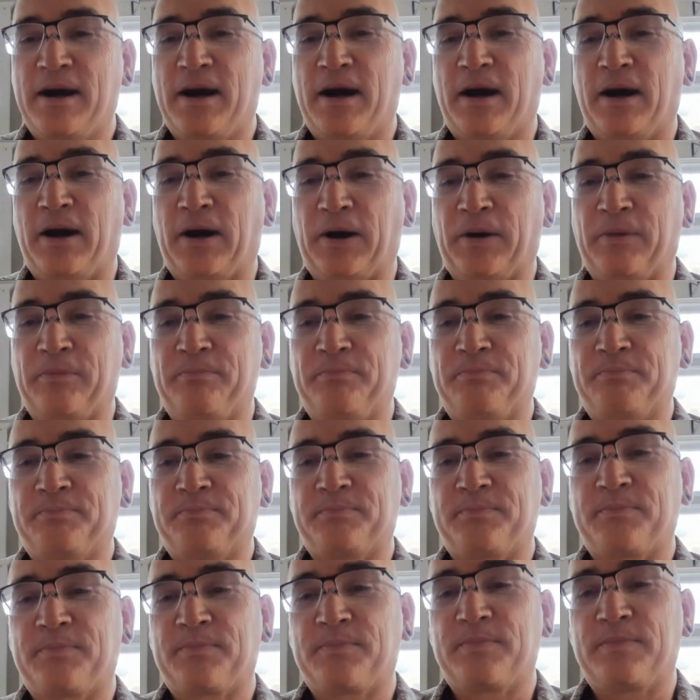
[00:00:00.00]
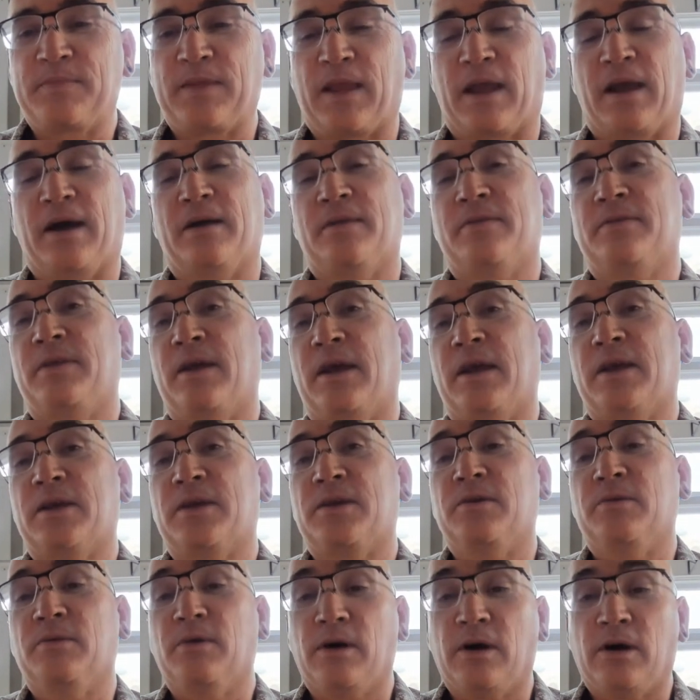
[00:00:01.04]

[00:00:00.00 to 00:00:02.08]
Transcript: Um, yeah, thank you